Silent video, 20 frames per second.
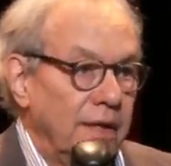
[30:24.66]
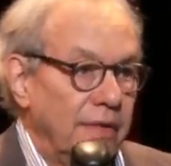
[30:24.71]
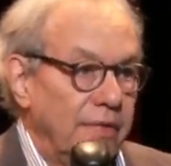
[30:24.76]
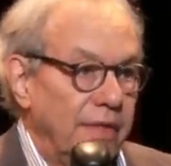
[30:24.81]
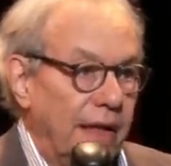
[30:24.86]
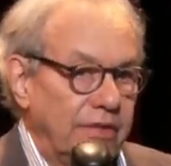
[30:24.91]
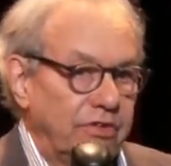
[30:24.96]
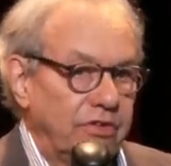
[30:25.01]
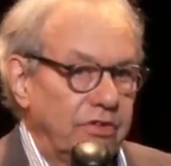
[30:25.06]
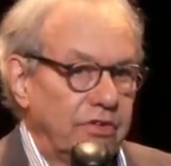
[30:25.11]

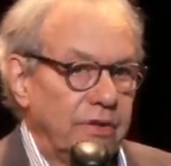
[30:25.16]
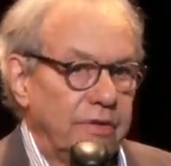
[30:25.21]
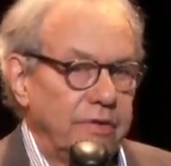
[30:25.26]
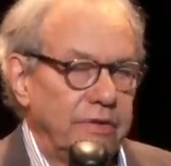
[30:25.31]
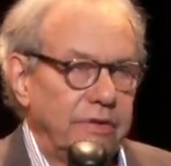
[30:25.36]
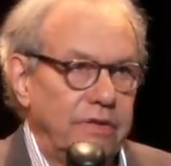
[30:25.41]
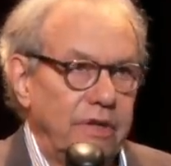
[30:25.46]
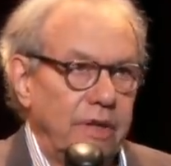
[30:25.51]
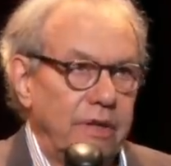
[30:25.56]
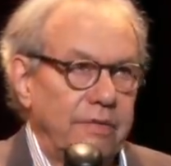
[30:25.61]

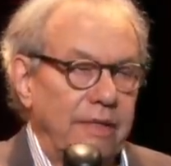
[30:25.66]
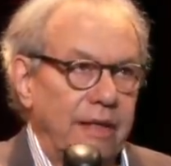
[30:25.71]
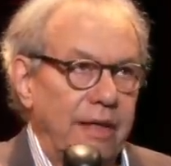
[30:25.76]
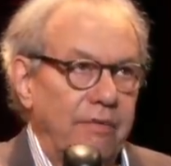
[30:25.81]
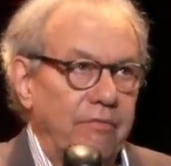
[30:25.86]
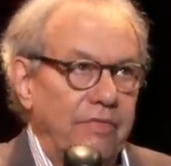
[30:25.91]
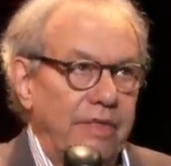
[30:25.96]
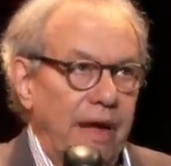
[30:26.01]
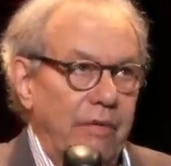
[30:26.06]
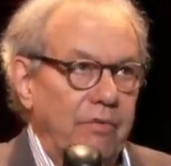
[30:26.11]

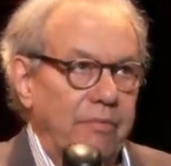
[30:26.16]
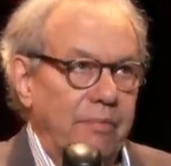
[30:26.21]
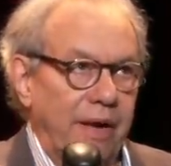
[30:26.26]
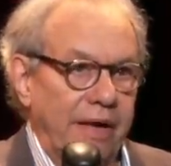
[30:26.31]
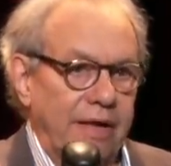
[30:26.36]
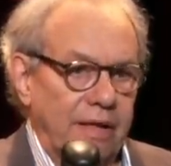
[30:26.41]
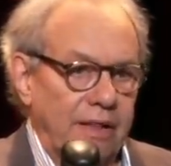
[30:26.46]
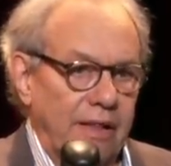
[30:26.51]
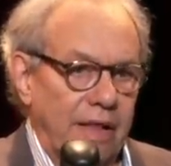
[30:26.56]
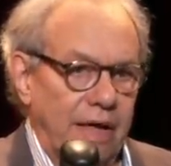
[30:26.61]
that would
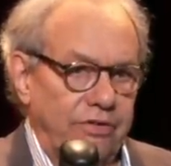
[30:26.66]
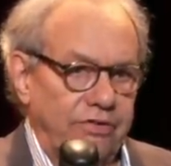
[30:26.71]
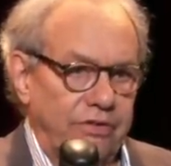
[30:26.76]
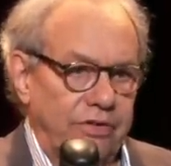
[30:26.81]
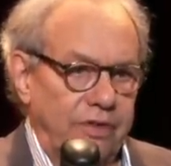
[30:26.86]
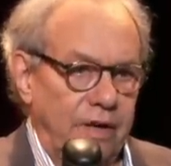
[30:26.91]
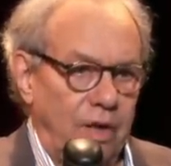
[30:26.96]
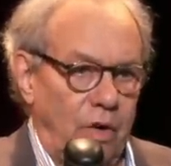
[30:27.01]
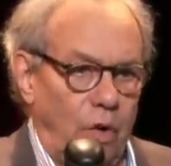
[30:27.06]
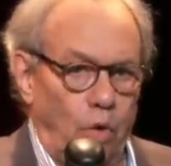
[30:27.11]
make it less
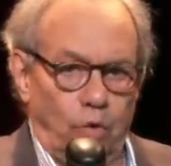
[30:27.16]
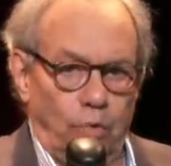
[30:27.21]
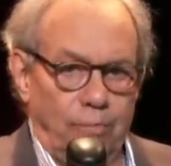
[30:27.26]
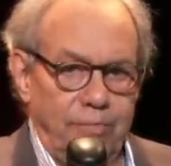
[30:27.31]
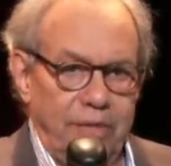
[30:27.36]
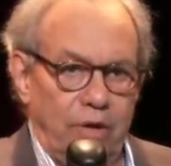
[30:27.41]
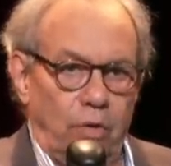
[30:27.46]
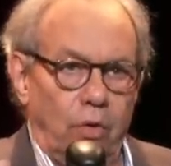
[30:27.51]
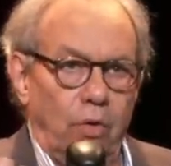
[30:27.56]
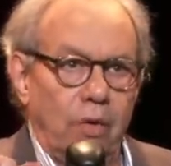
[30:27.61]
than whole
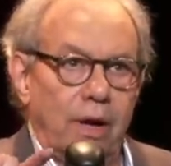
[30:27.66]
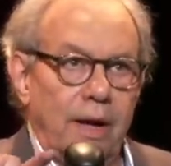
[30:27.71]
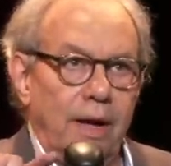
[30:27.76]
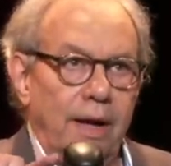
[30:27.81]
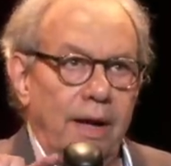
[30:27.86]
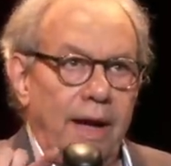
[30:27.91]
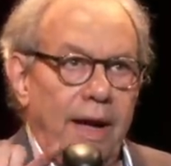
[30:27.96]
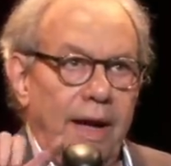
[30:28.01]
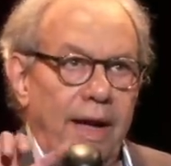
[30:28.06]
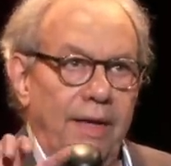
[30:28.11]
milk.
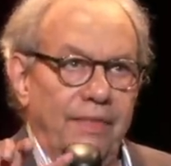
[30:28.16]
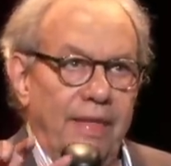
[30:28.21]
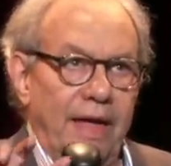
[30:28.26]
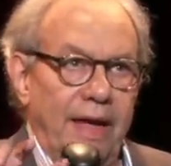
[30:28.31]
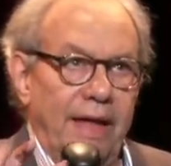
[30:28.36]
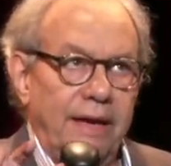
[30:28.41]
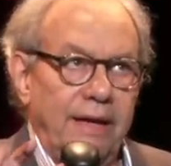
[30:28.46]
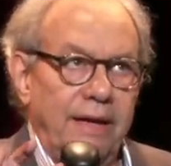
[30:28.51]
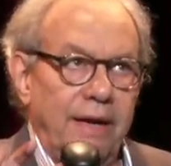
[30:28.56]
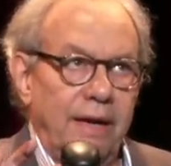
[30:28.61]
And
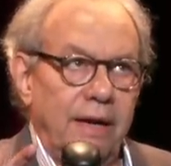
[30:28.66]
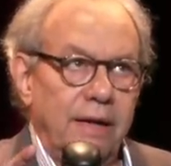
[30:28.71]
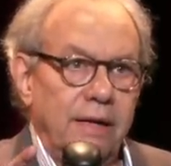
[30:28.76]
then